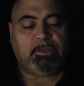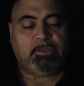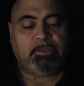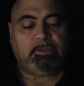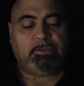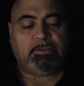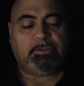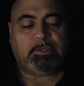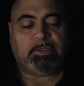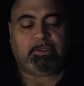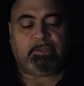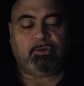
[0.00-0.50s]

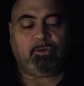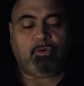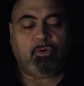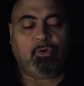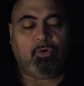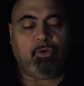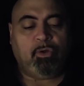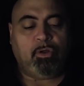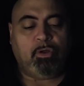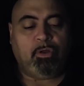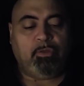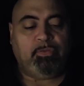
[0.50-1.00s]
Send
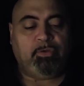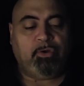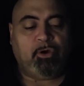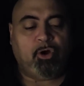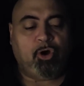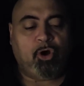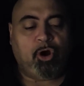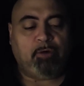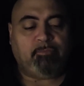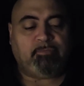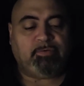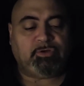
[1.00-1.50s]
all the
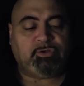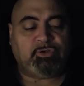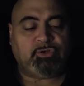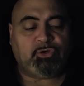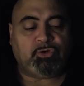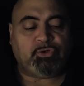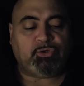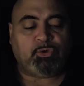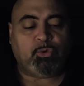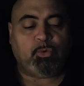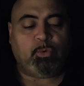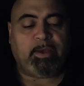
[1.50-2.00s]

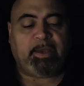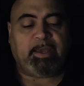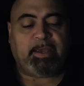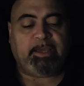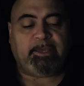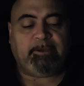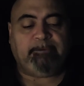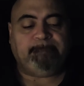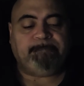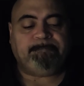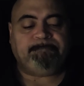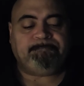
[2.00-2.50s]
harvesters
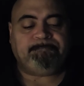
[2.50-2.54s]
away.